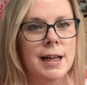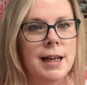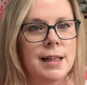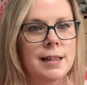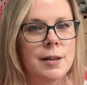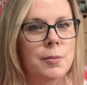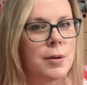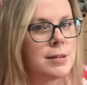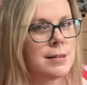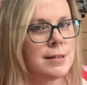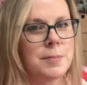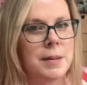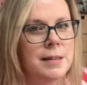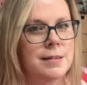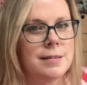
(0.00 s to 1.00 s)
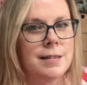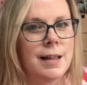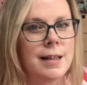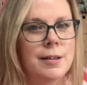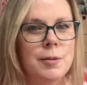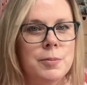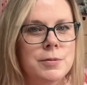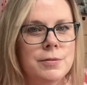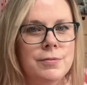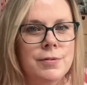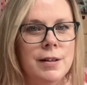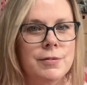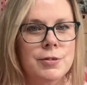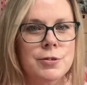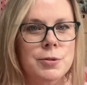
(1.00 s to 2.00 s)
and I wasn't spending like up to
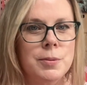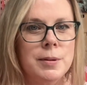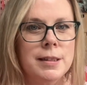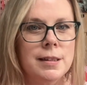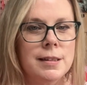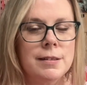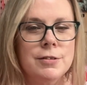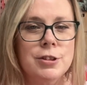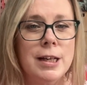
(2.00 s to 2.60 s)
500 quid on it.